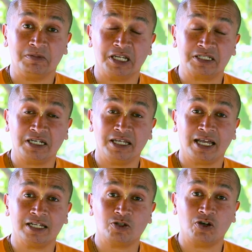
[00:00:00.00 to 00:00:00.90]

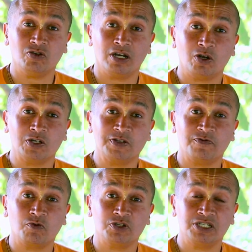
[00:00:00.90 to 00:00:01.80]
Yesterday I thought you had lots
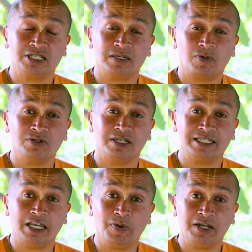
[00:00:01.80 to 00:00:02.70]
of questions about
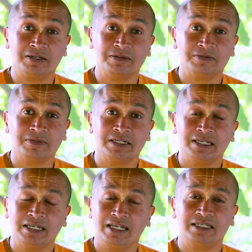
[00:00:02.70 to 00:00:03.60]
this event.
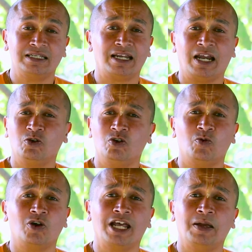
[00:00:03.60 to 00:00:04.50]
He said, I don't
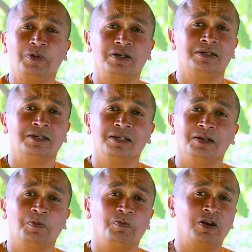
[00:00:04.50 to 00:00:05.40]
know what happened,
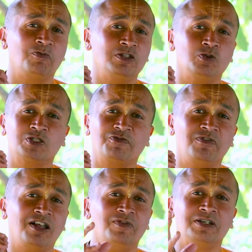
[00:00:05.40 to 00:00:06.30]
but when those
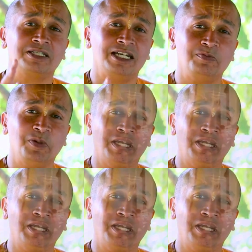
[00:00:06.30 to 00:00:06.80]
flowers hit